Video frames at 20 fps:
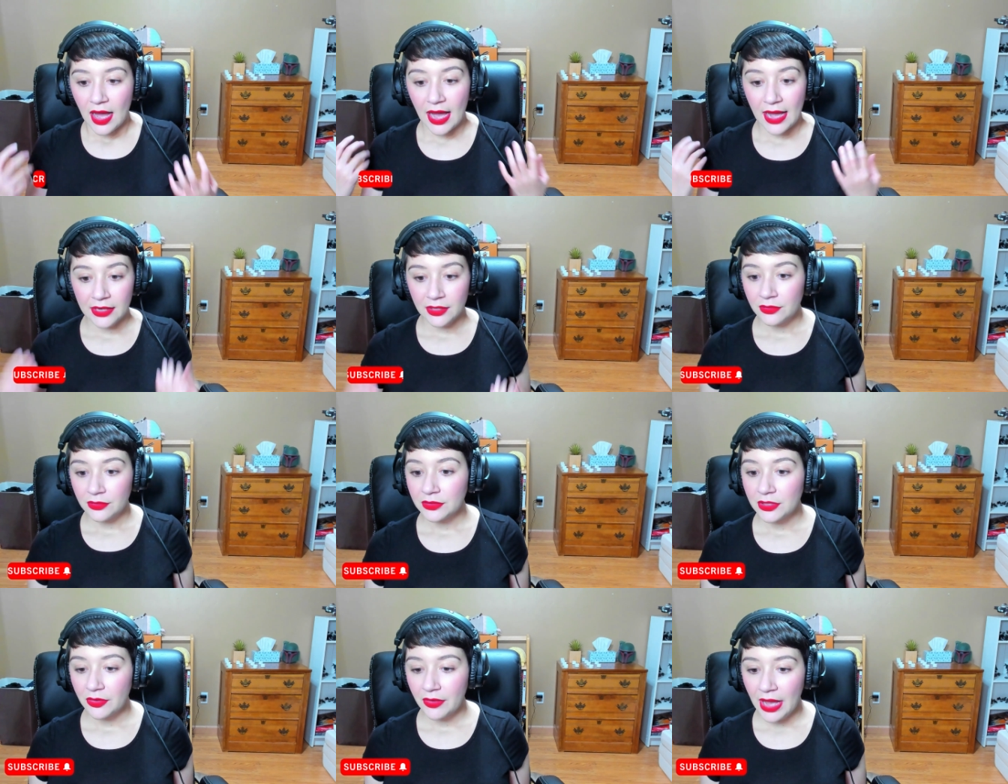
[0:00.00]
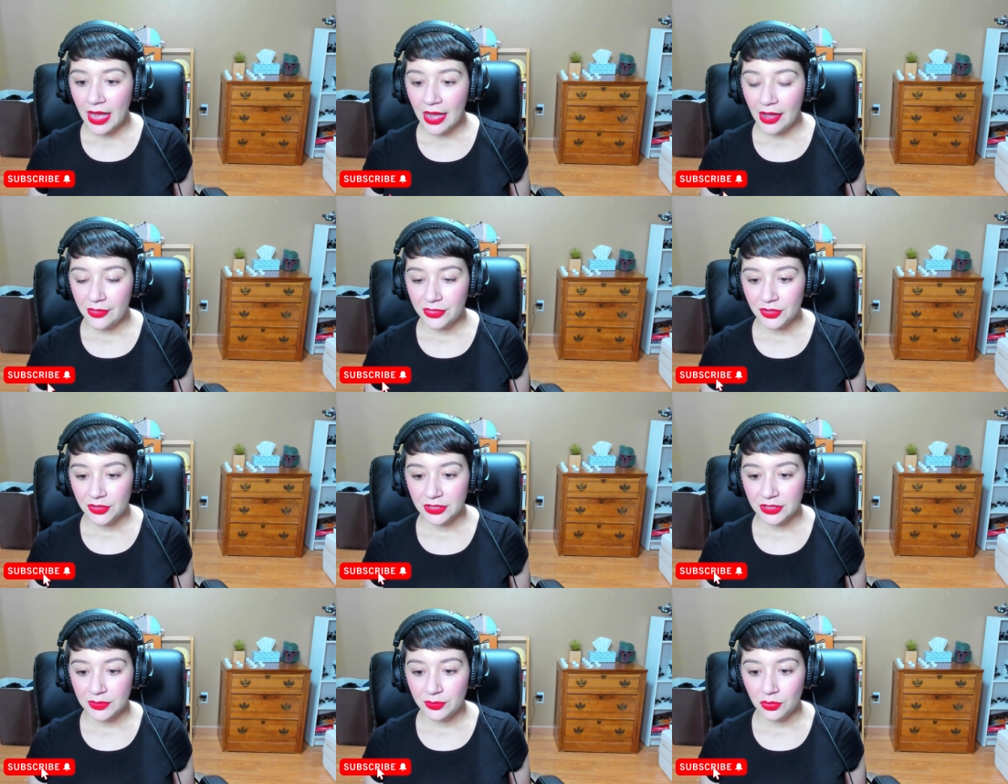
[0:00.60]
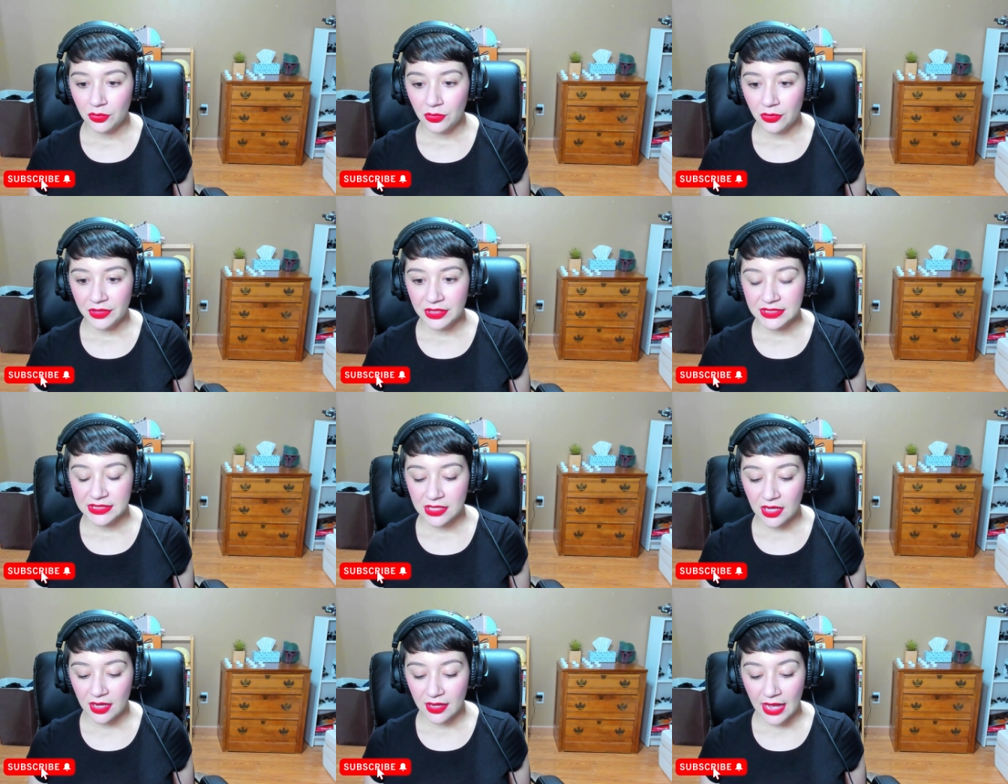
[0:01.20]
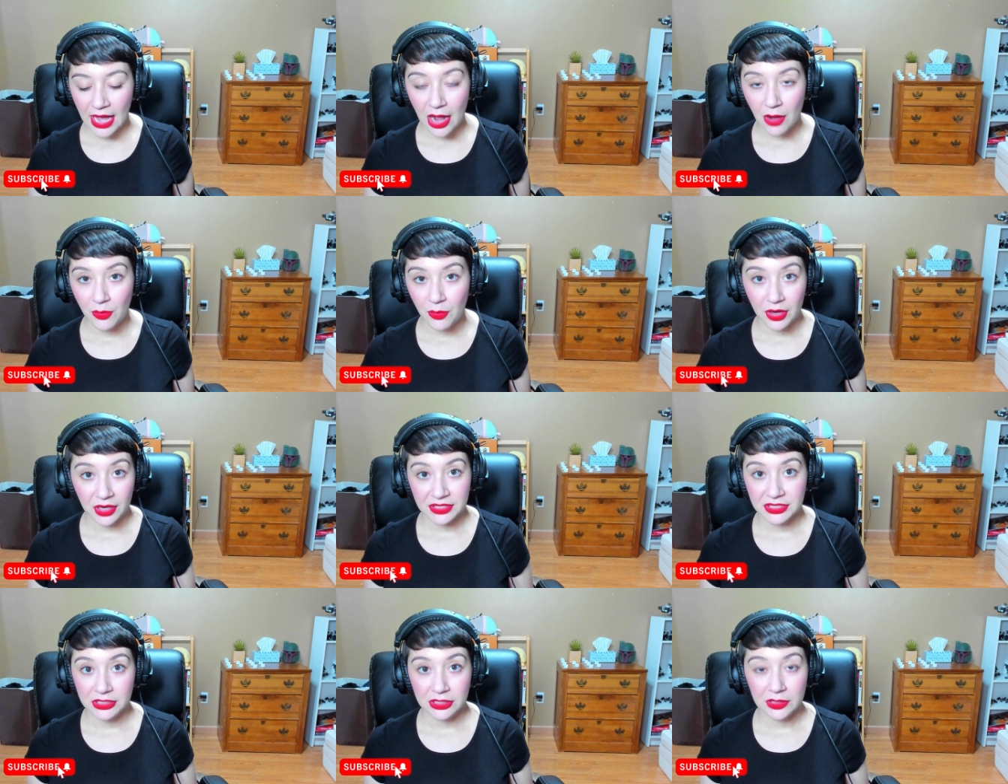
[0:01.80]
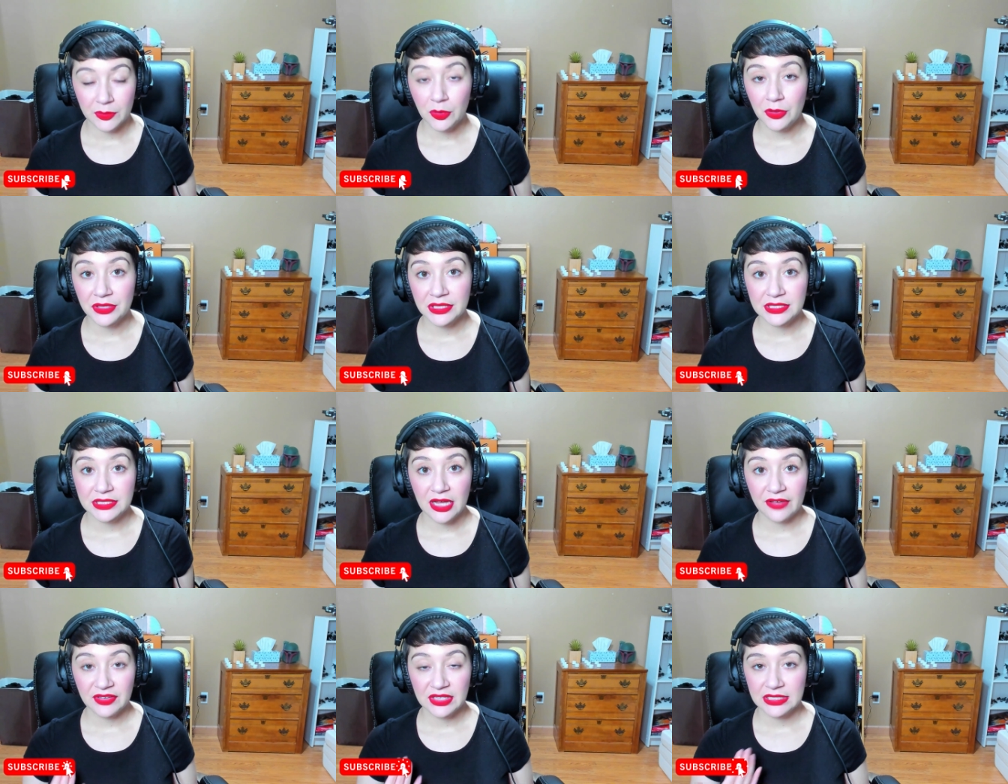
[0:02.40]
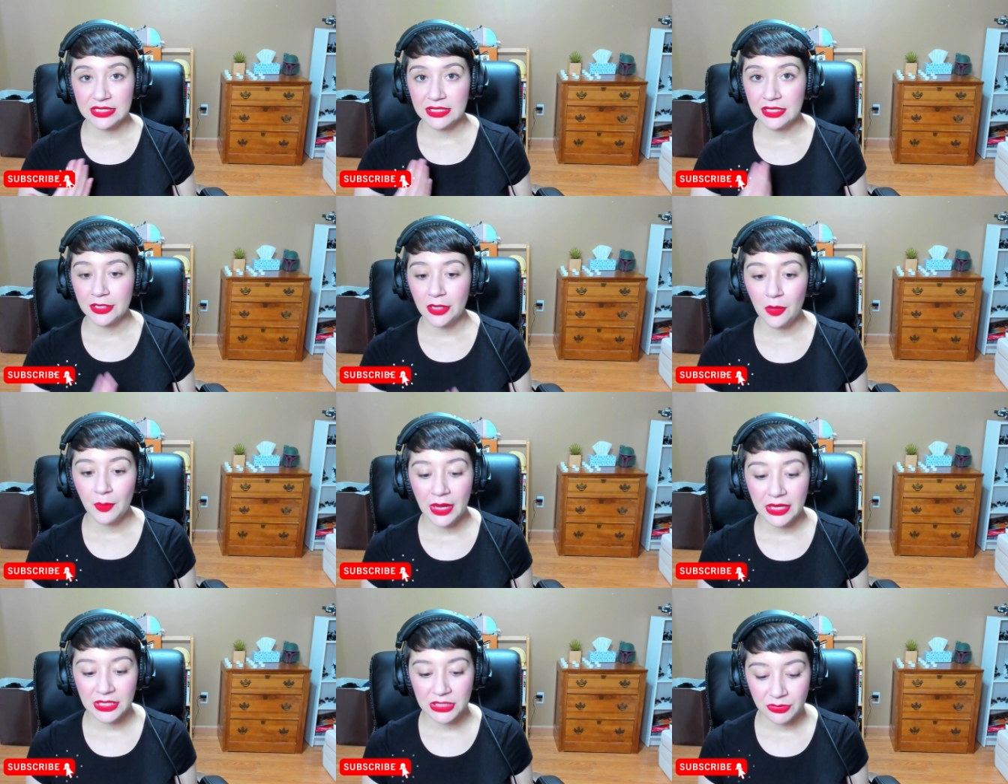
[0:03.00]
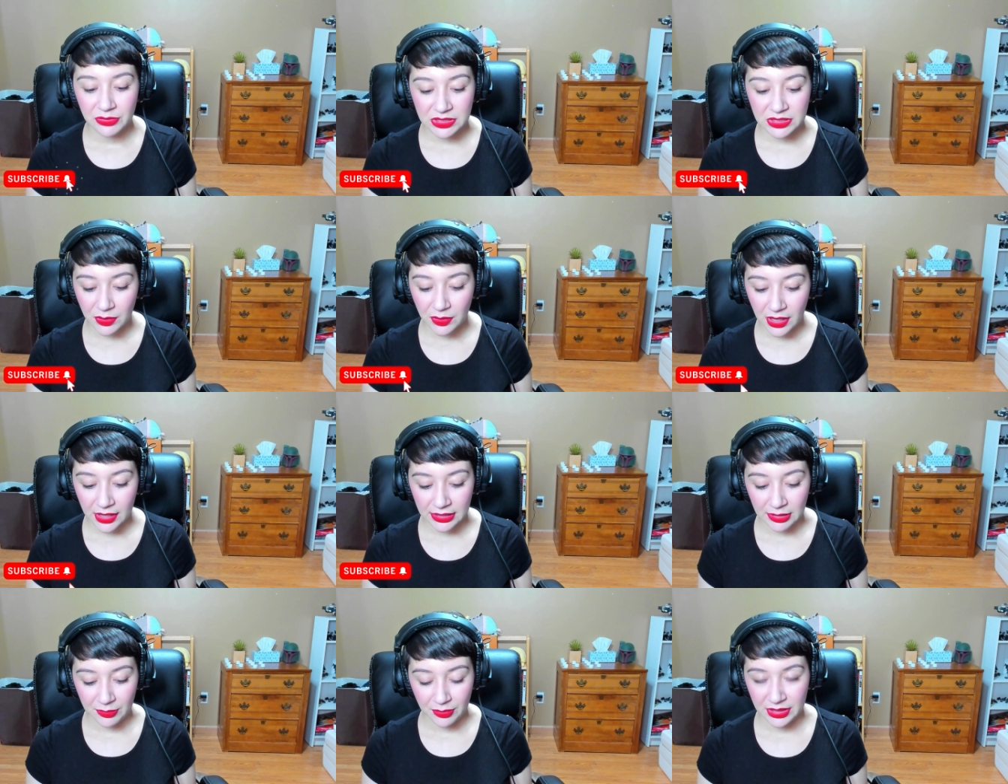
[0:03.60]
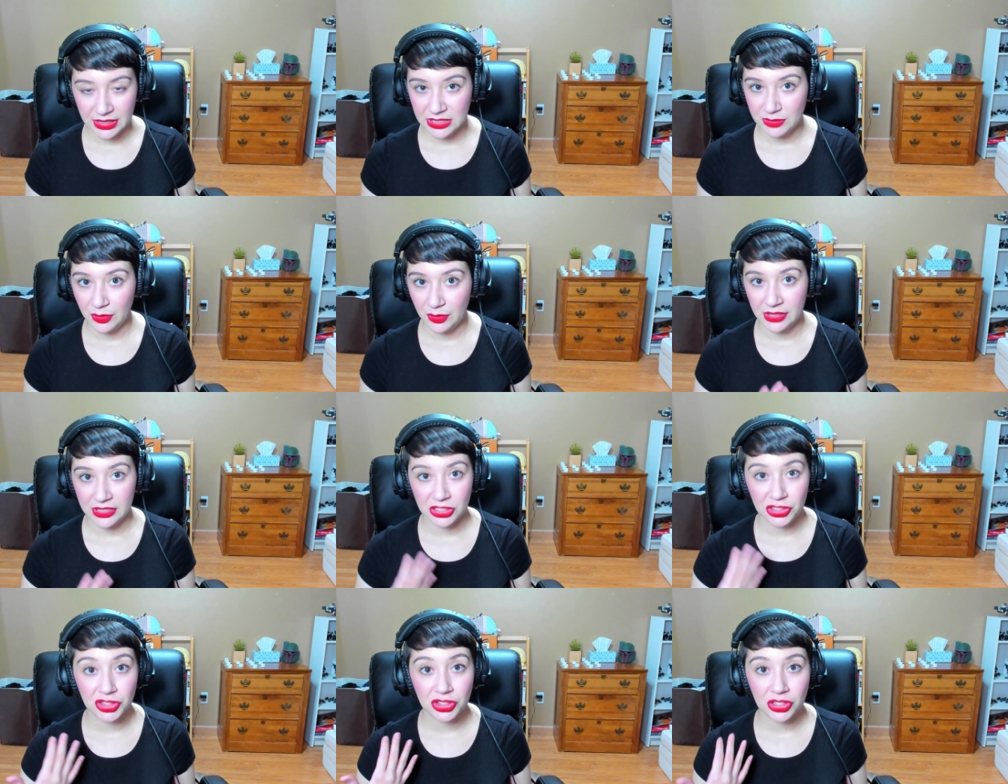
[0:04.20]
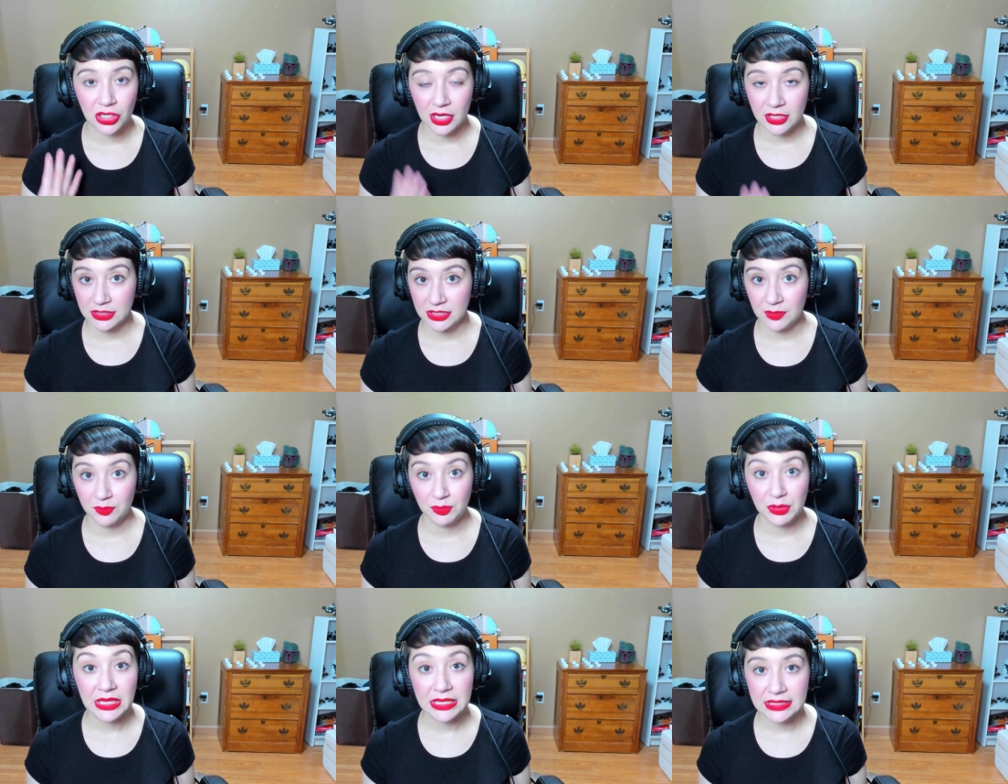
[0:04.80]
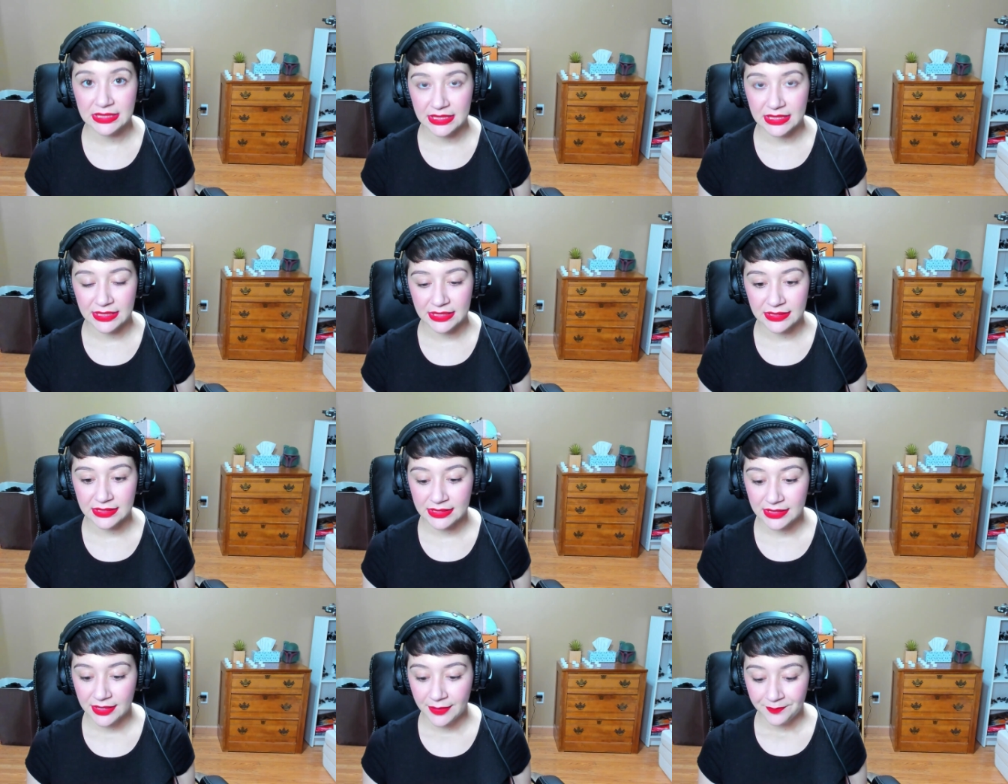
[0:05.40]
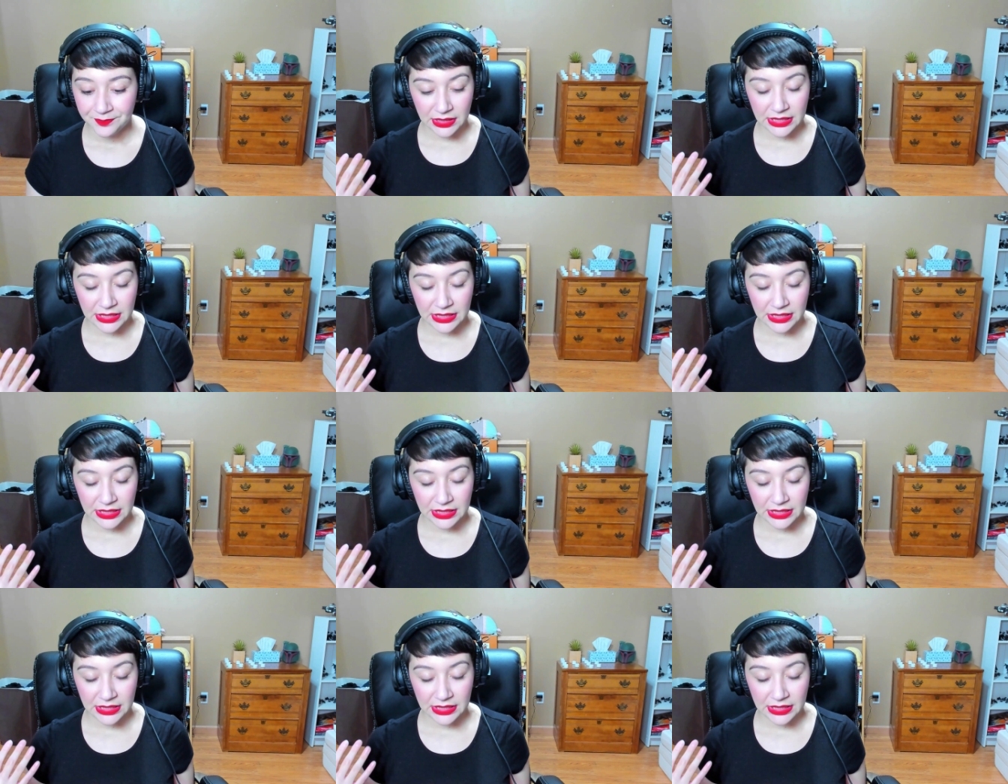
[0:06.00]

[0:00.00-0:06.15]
I don't know how they're gonna pull this, how Mark's gonna pull this off. He's gonna go back to his body, but his body's shot to pieces.